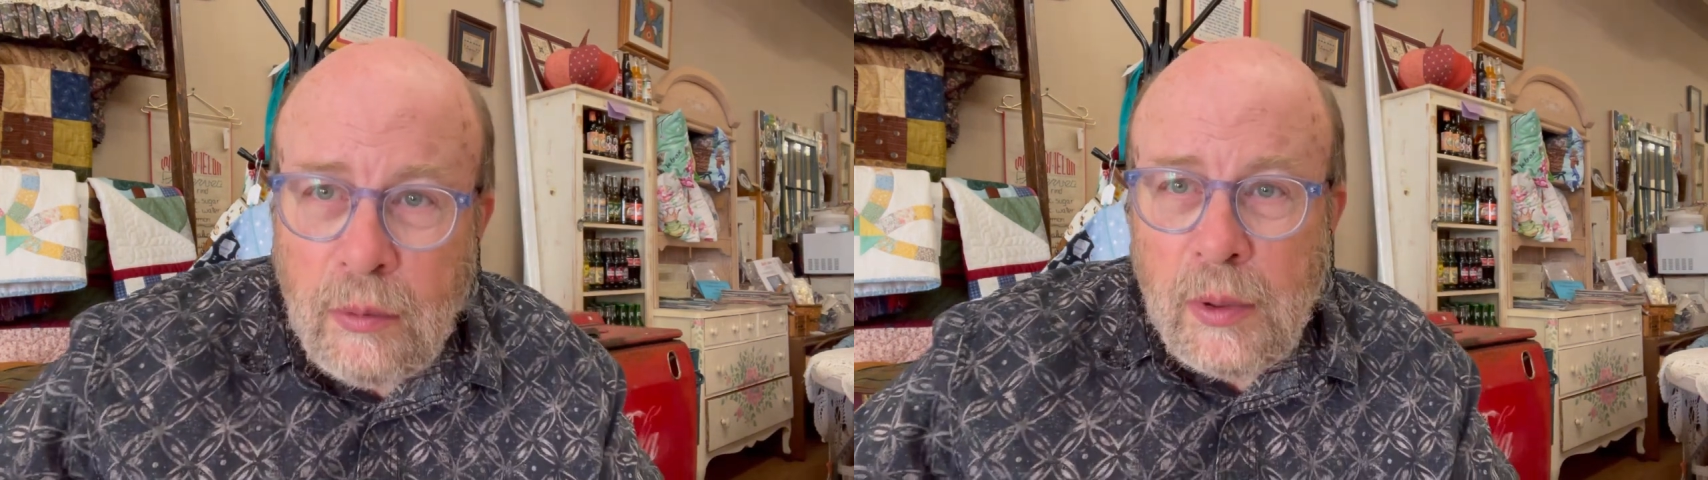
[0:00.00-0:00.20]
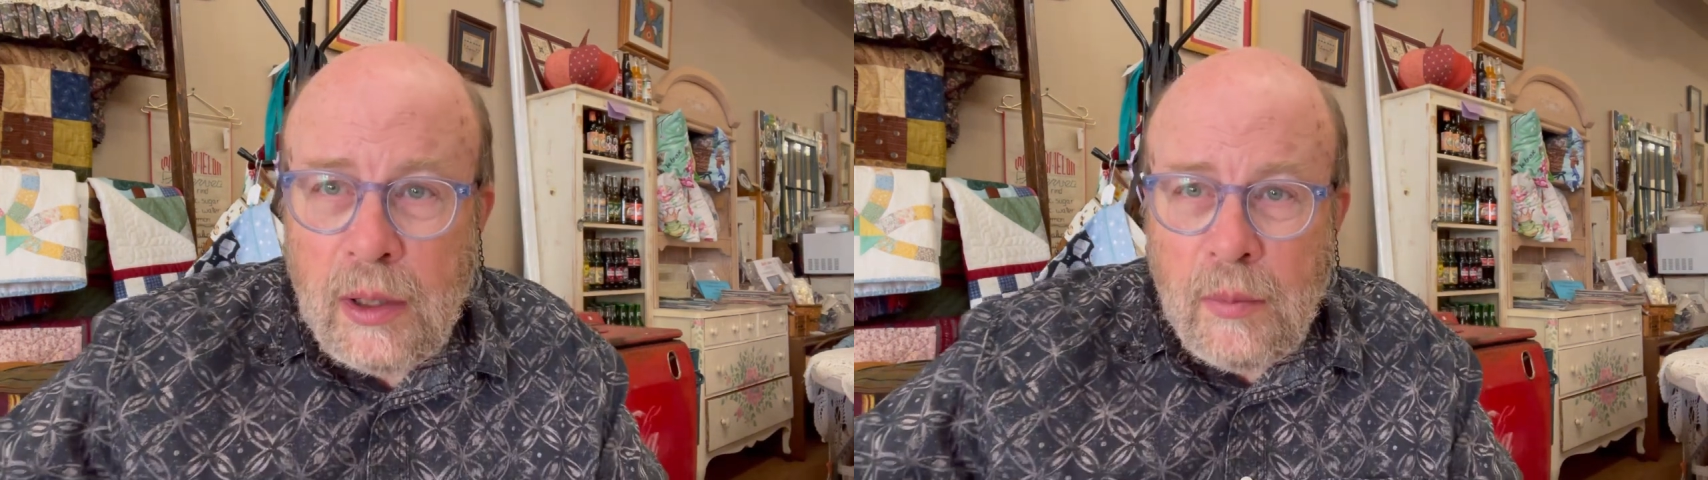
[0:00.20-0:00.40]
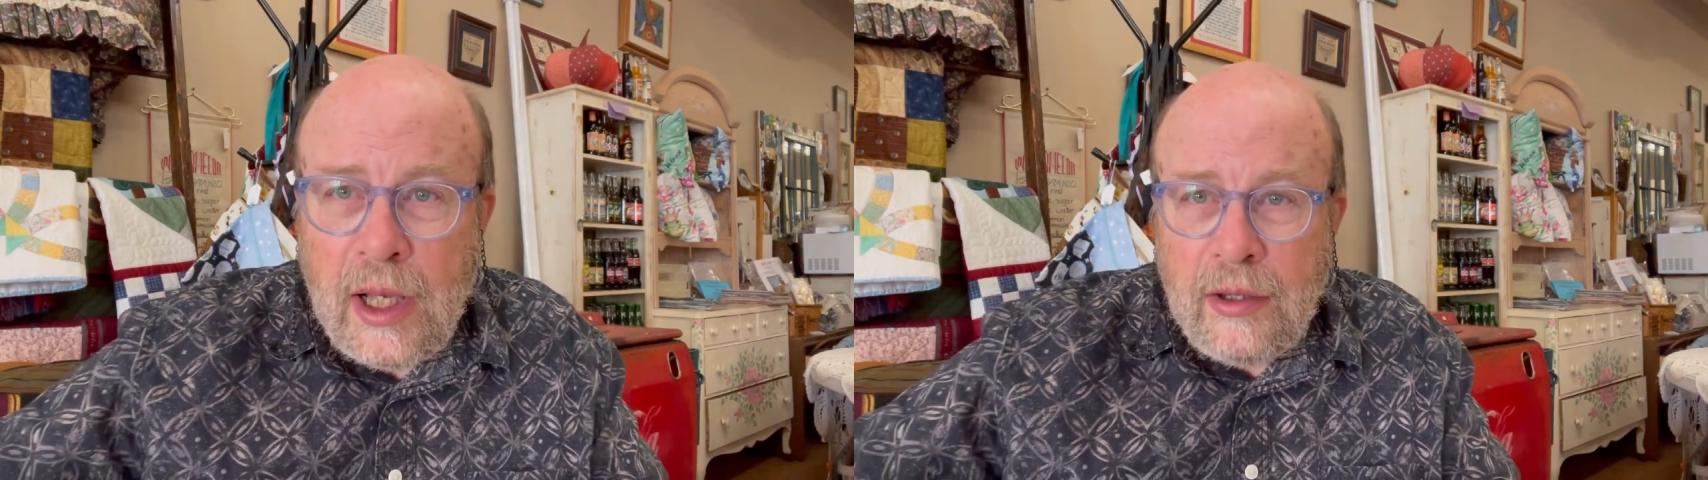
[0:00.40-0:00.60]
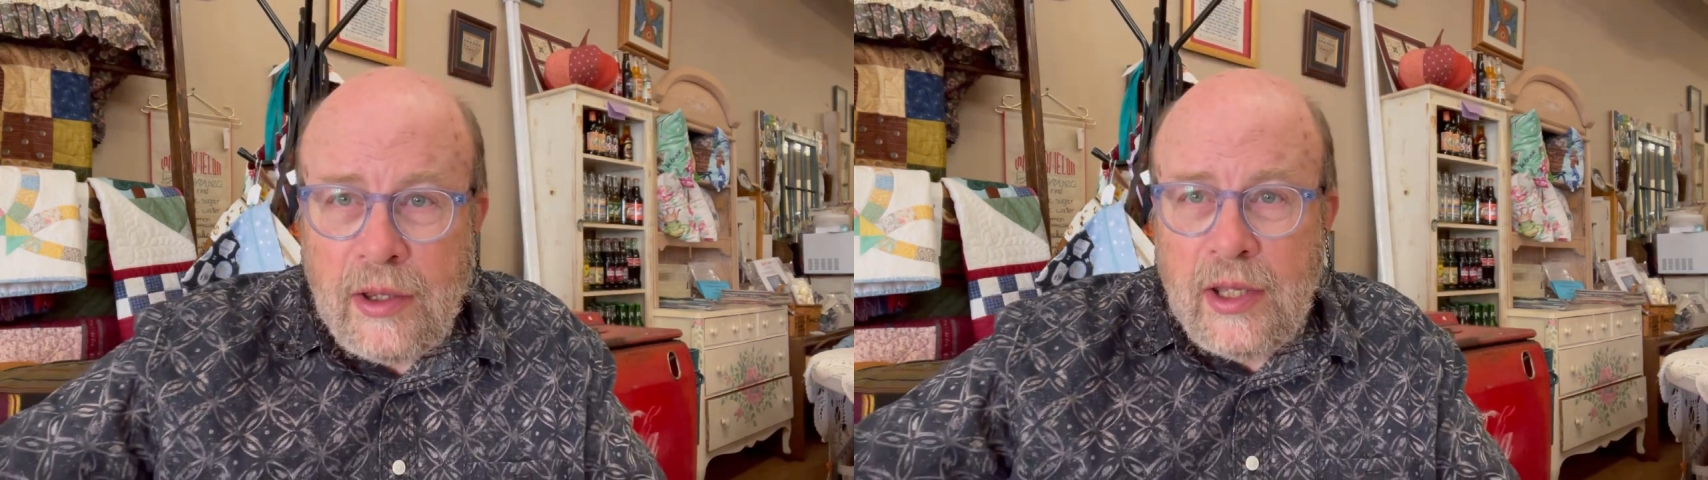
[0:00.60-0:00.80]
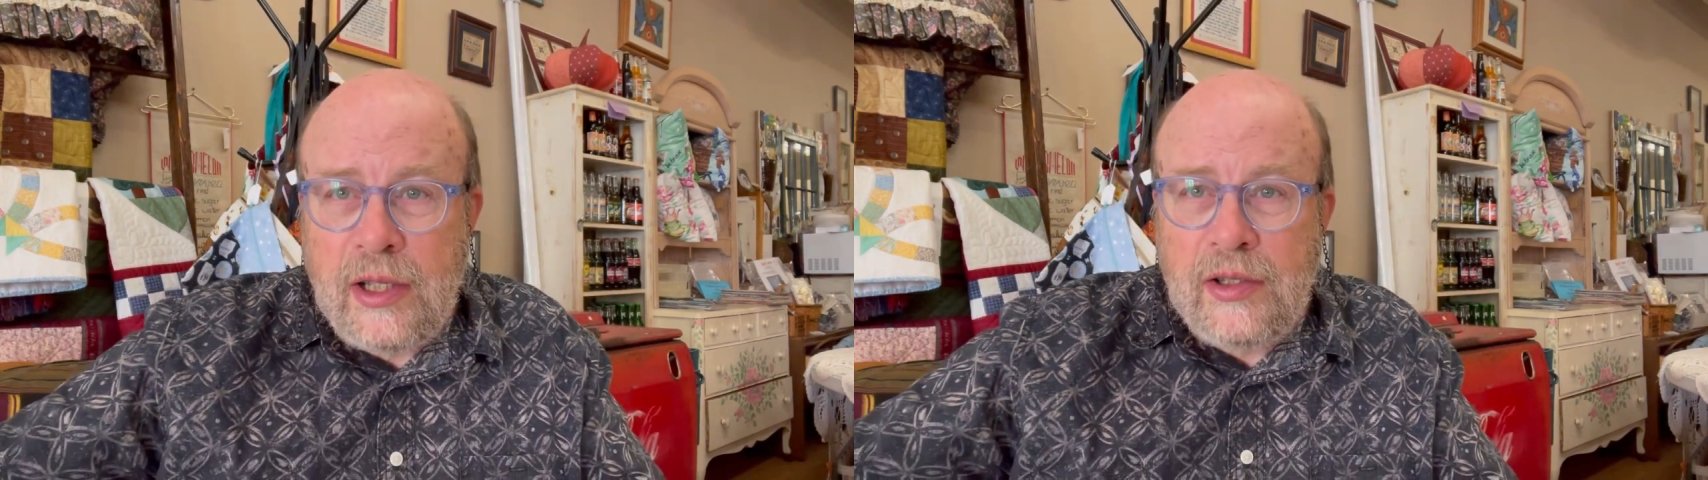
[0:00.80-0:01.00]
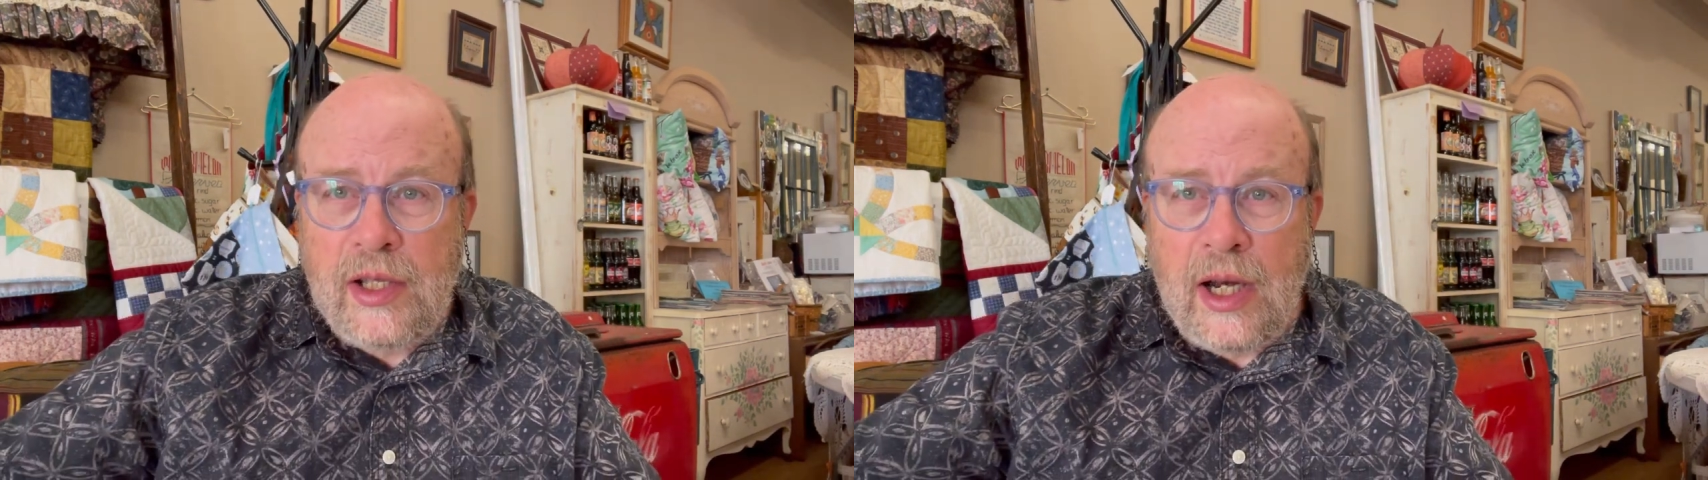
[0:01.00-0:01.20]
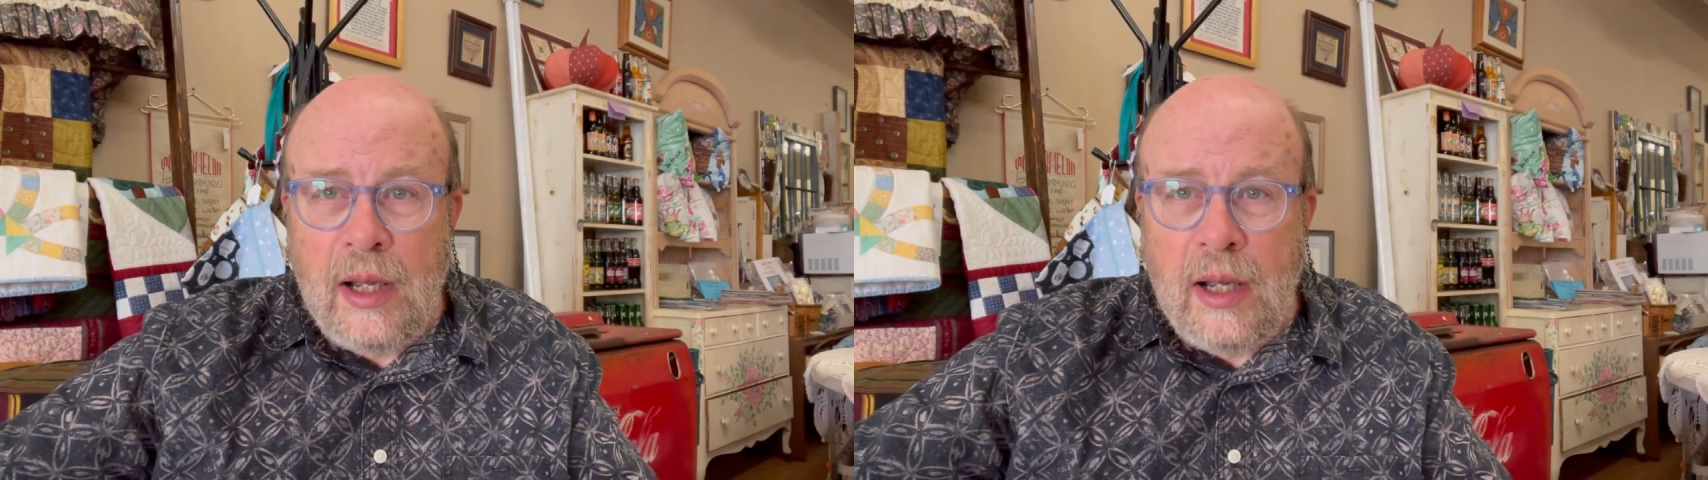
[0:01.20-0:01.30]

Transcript: bit about the things that I